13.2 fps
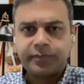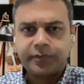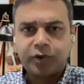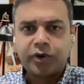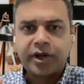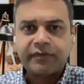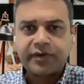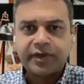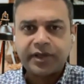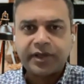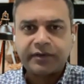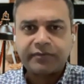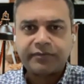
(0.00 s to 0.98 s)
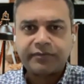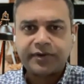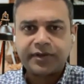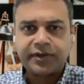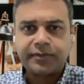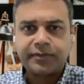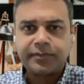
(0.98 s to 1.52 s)
not having enough
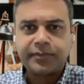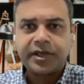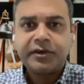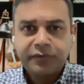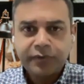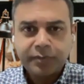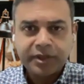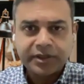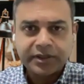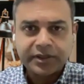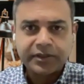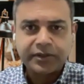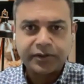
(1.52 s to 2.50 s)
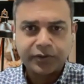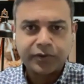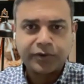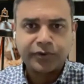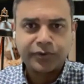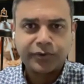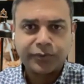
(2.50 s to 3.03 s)
um, information
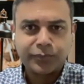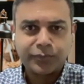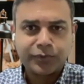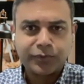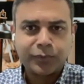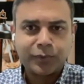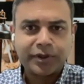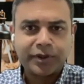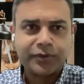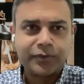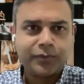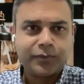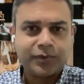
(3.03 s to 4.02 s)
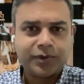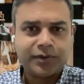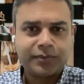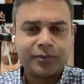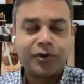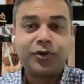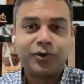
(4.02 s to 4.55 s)
on on on what you uh,
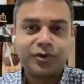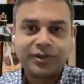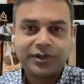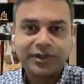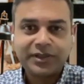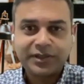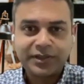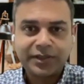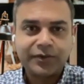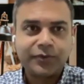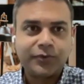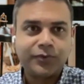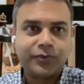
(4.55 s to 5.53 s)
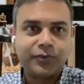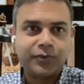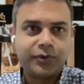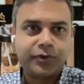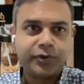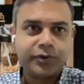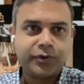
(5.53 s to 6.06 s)
on on the things that you
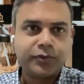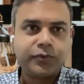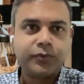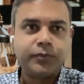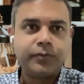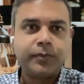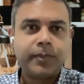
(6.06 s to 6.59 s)
you're going to do.